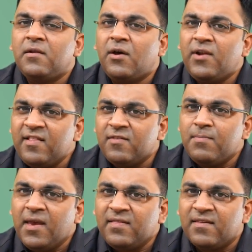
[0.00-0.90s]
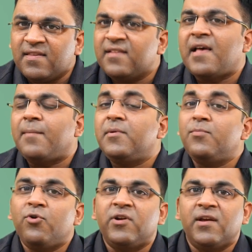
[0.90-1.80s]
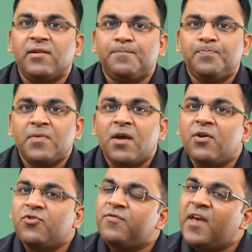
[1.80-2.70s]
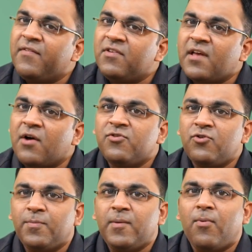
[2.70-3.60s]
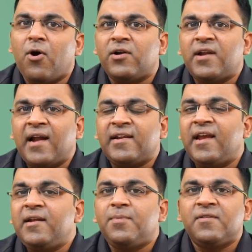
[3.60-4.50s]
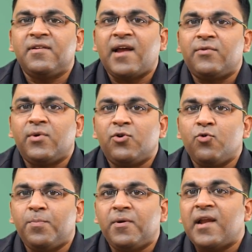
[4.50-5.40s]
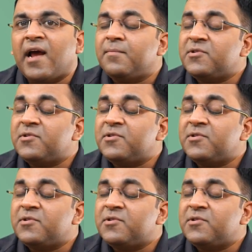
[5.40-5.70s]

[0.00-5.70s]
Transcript: Now let's make this example more real. So we have the 1,000 rupee bond at an 8% annual coupon and a